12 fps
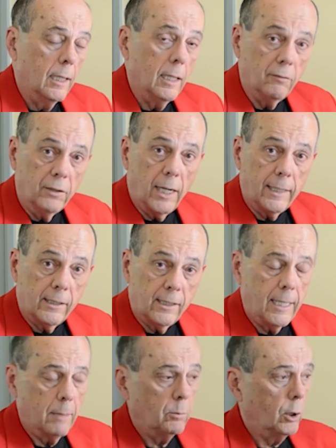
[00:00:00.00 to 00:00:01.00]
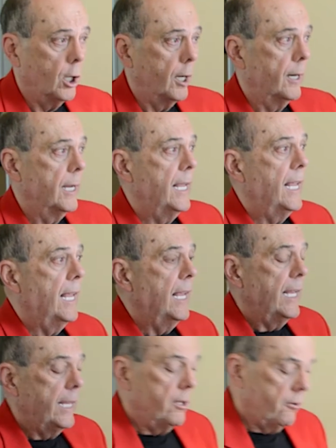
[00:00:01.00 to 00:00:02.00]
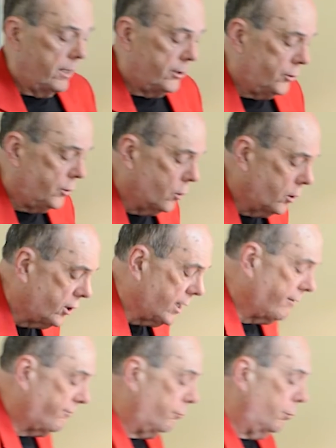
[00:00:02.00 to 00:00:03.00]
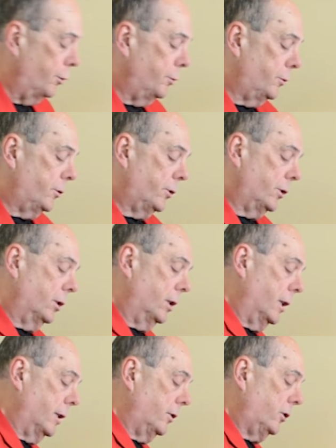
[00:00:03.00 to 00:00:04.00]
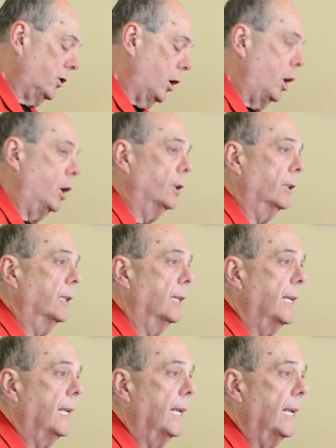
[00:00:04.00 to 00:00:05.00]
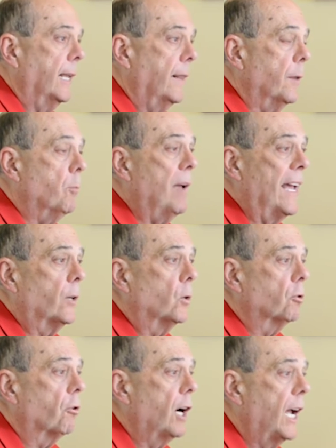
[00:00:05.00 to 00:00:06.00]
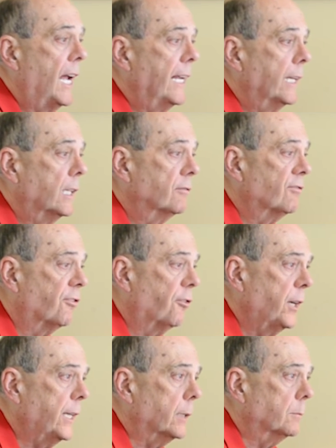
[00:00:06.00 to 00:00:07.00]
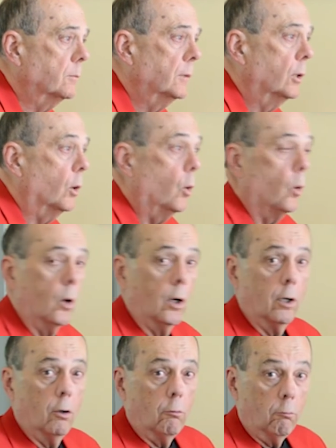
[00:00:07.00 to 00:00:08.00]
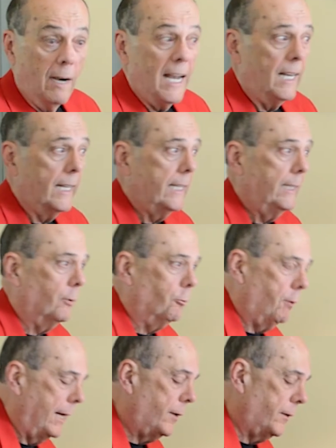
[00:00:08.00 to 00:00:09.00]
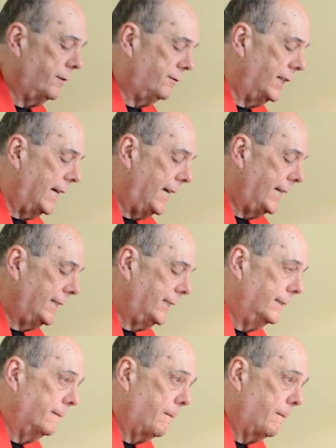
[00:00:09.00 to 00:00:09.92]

of Knights Templar. Here is George F. Root's song, The Battle Cry of Freedom or Rally Round the Flag.